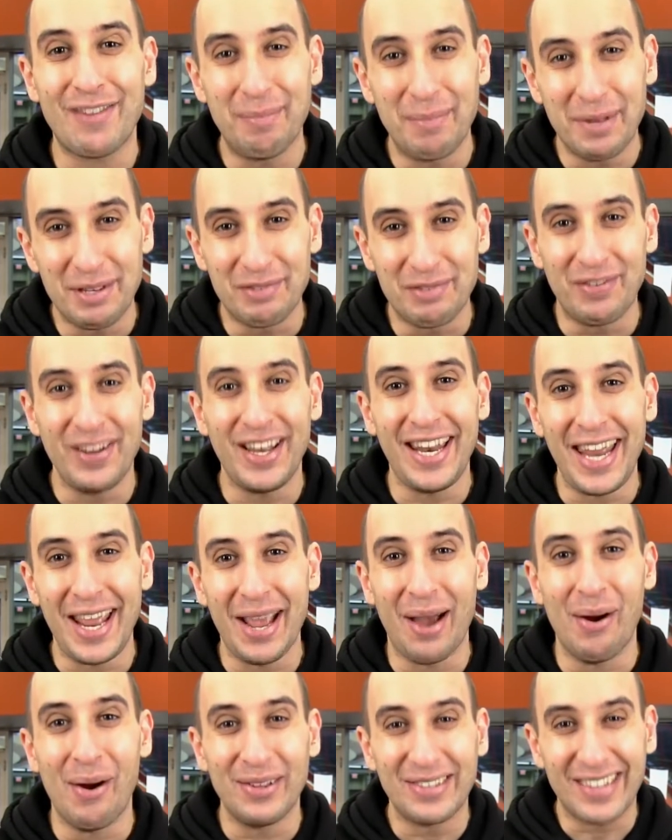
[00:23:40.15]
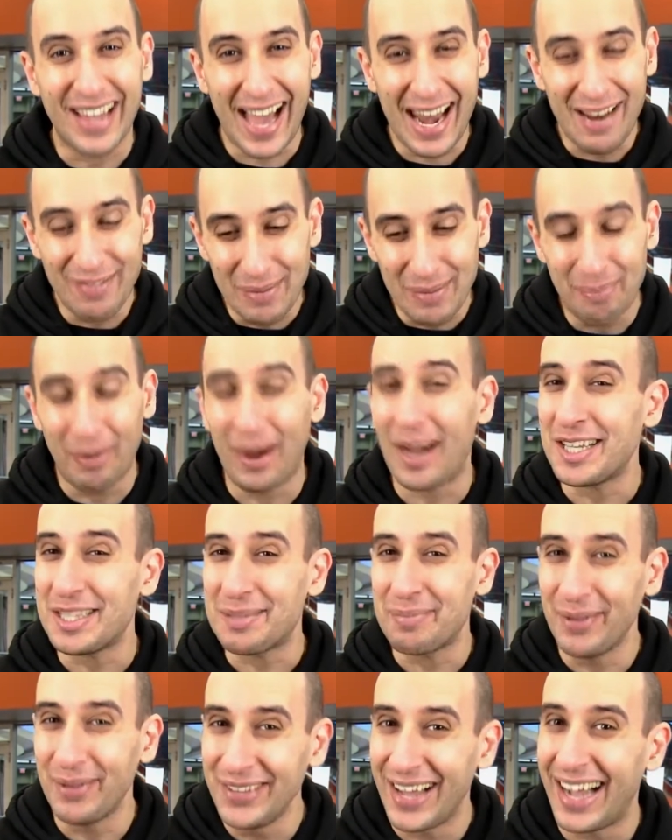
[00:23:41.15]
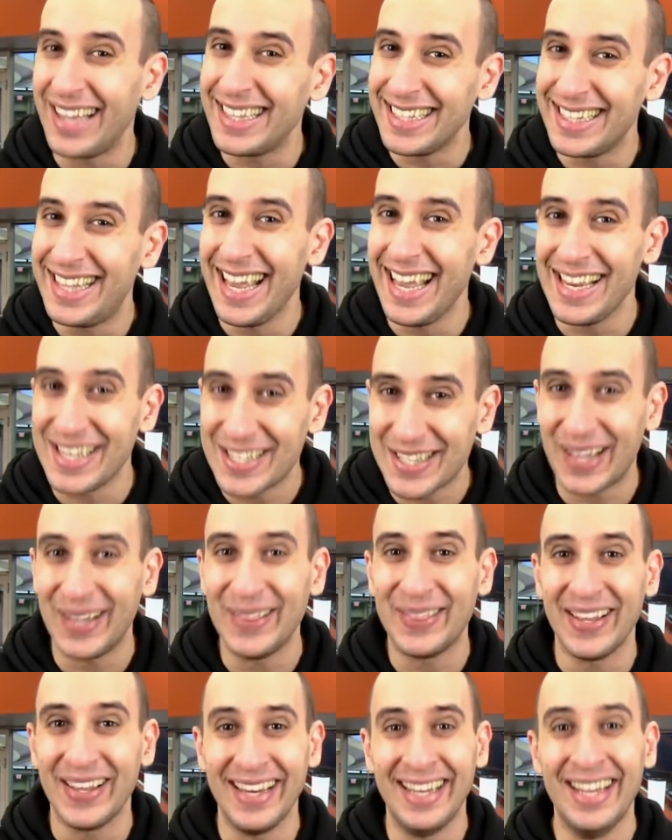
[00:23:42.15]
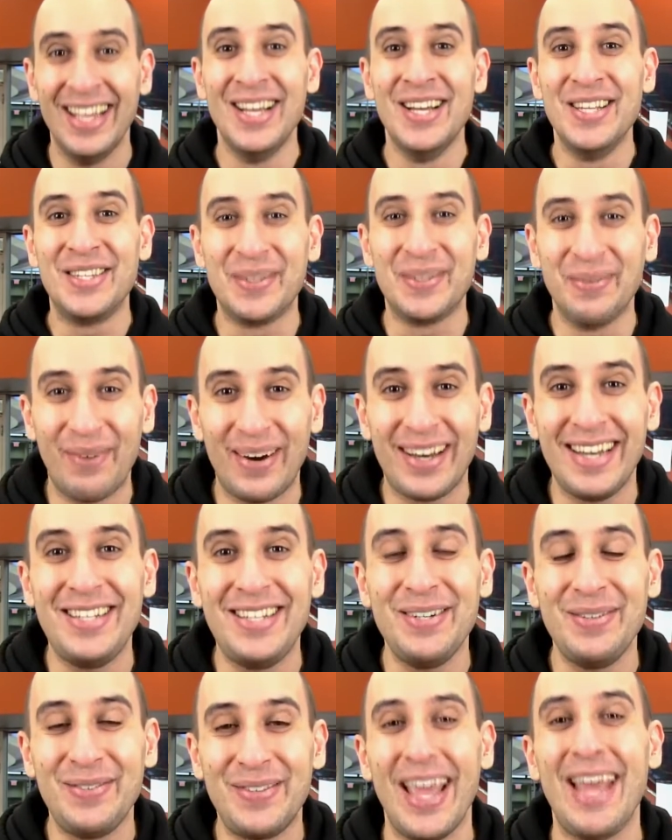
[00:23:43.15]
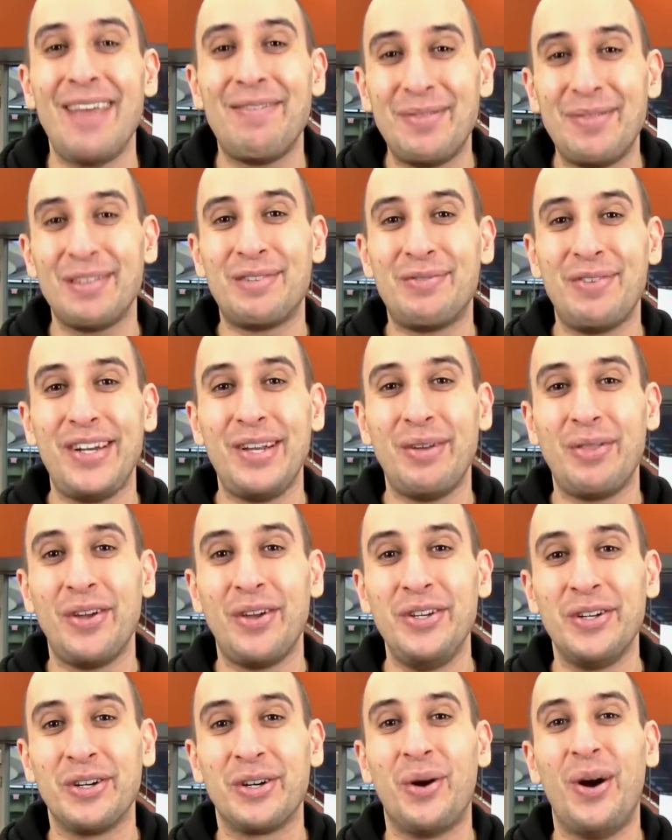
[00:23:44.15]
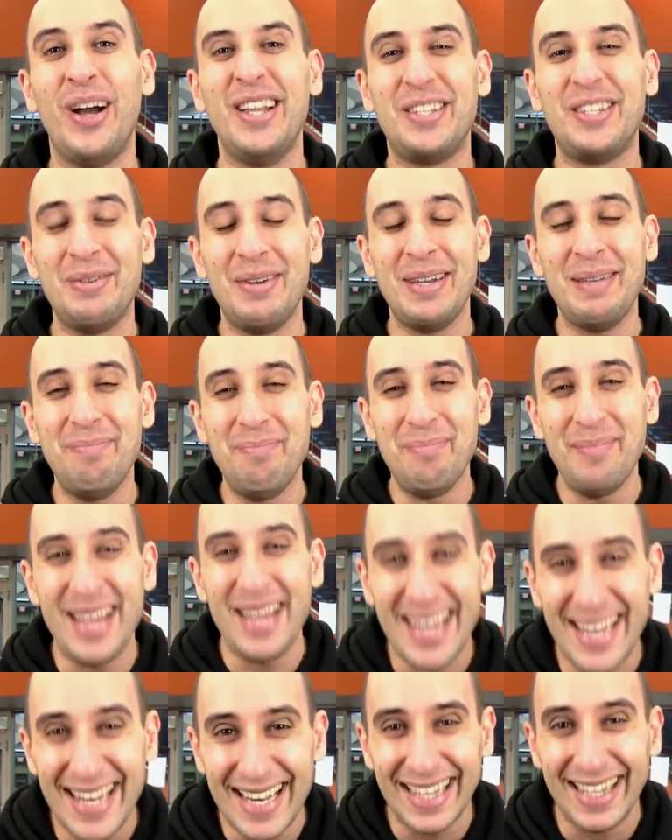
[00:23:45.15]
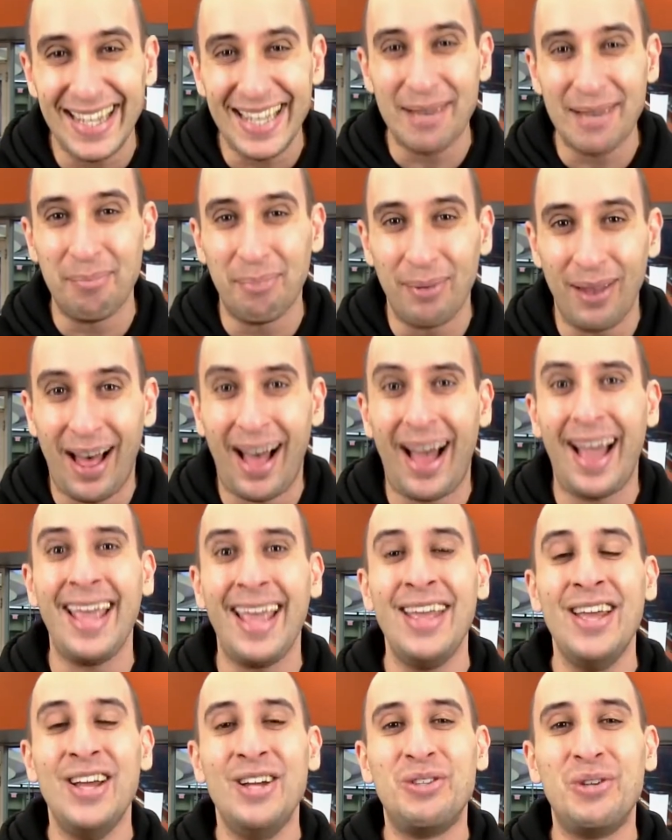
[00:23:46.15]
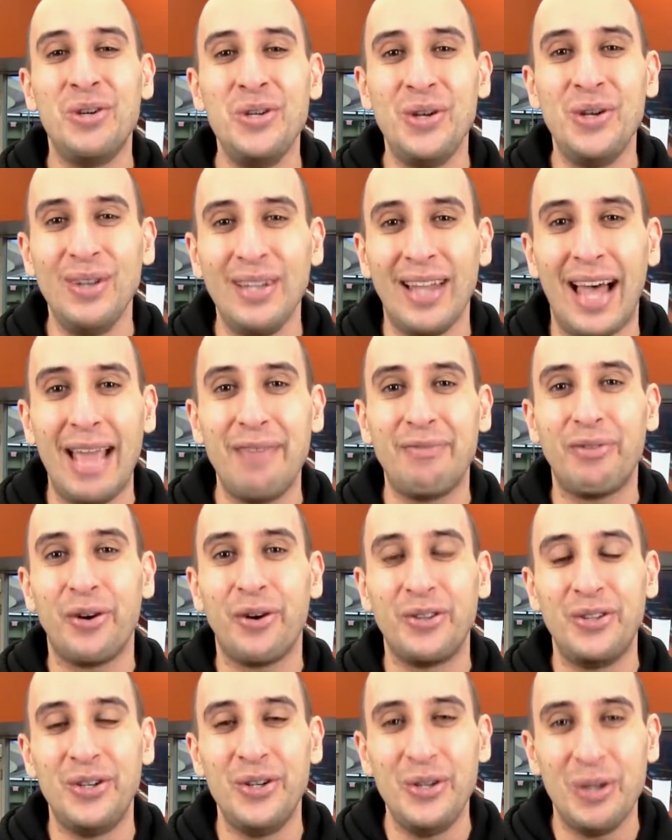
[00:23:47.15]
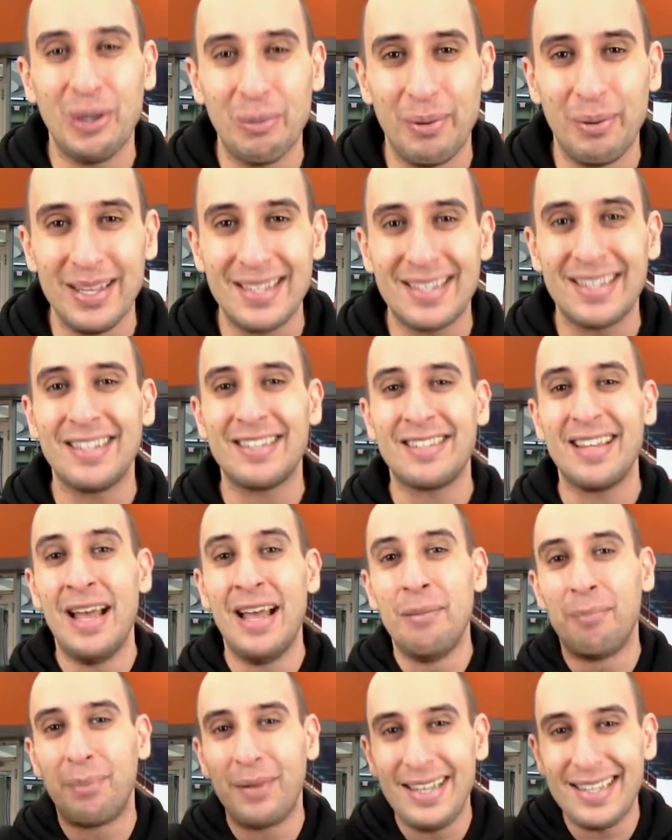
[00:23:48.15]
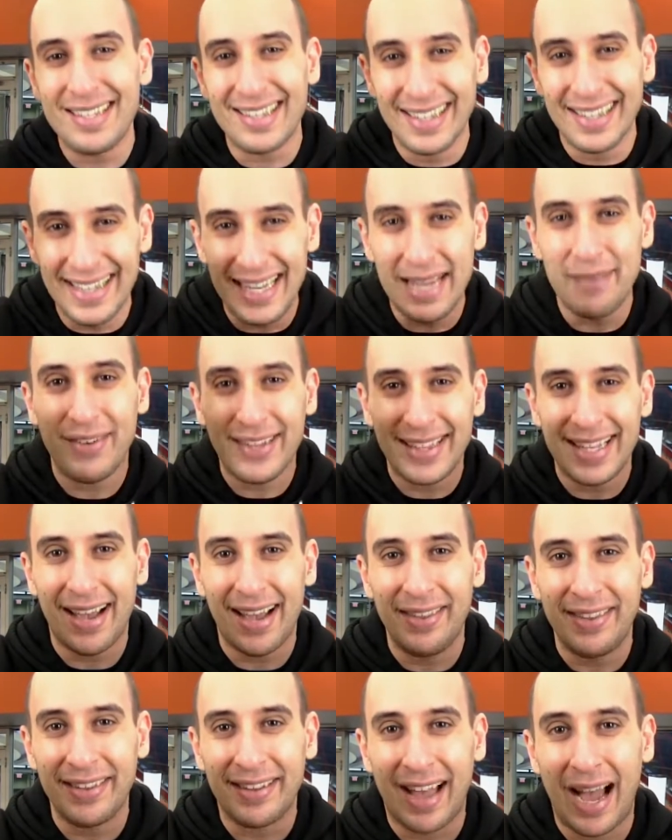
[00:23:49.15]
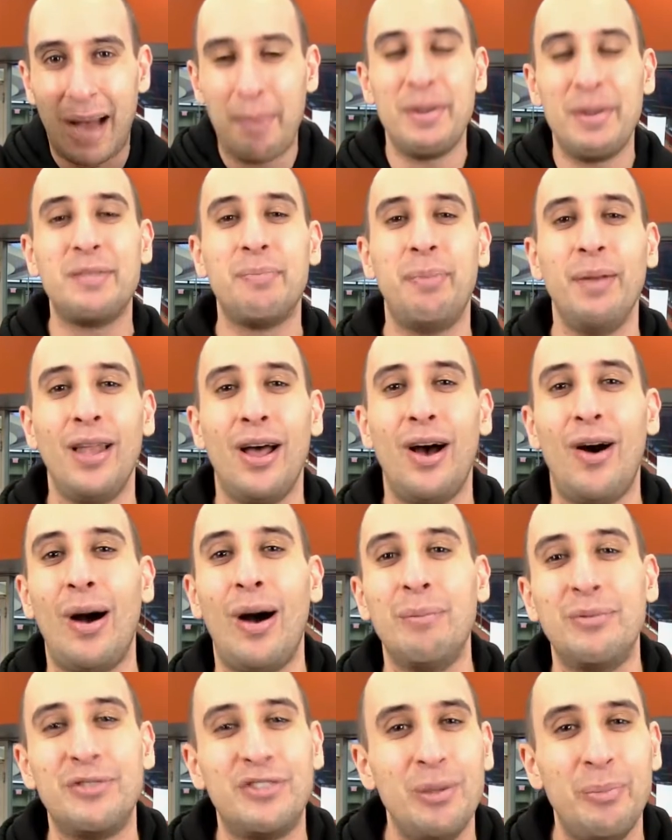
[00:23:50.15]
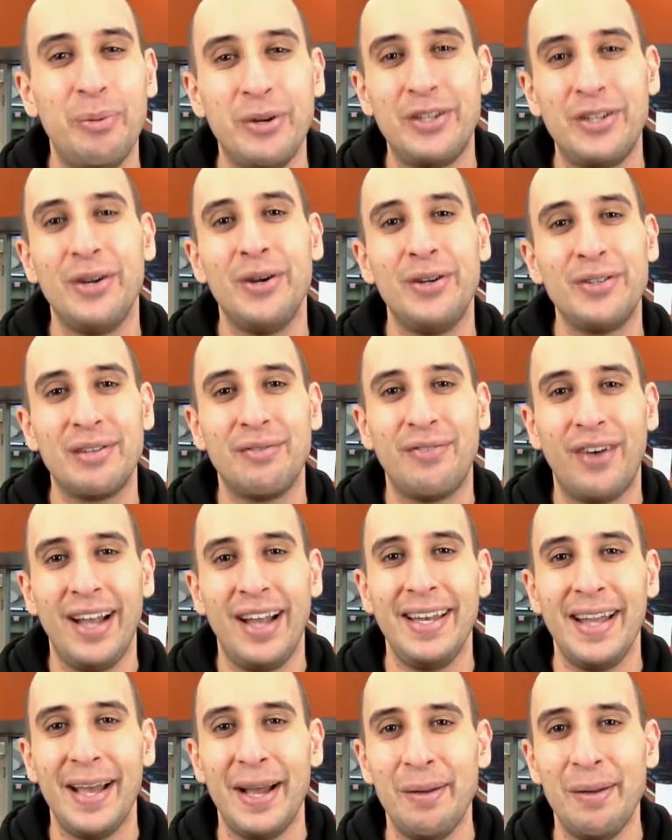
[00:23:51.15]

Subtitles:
from this video? It's kind of impossible not to take something. So what did you take from this video that you're going to immediately apply to your life or to your business? Please leave it down in the comments below. I'm super curious to find